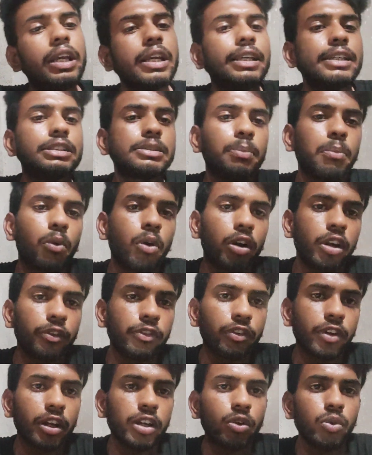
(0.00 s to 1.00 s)
is
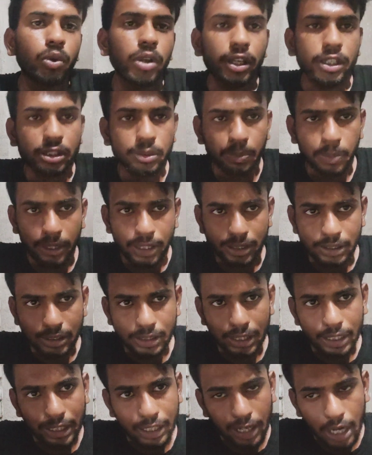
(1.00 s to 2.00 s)
modified to express
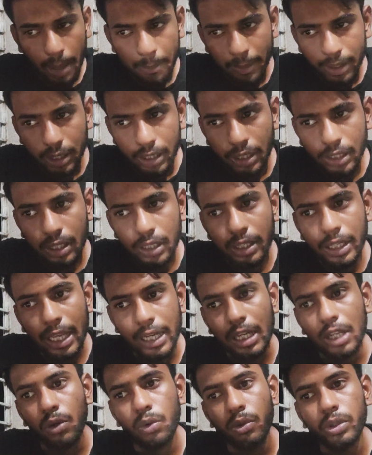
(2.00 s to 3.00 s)
the grammatical
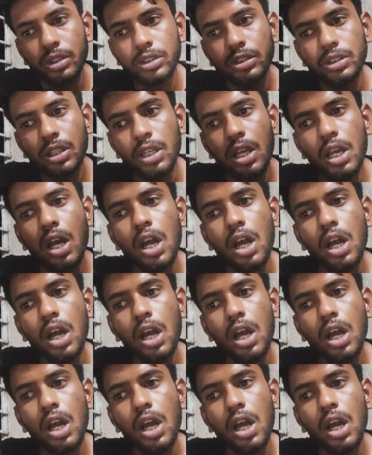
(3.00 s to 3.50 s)
categories